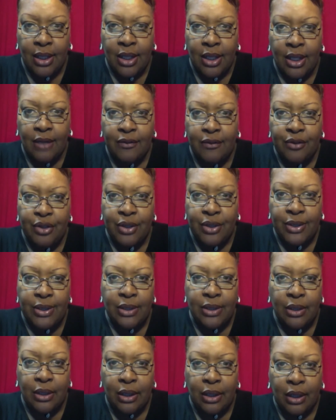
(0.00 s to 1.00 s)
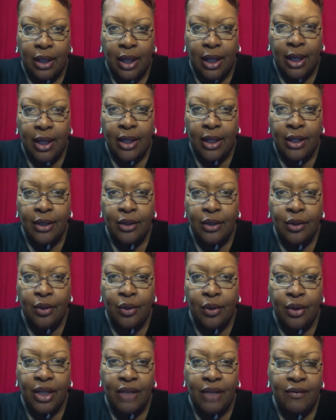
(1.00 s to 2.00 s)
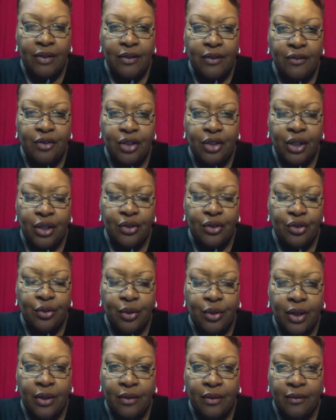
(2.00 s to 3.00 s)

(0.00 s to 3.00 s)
if she stood in line, or even if she enjoyed the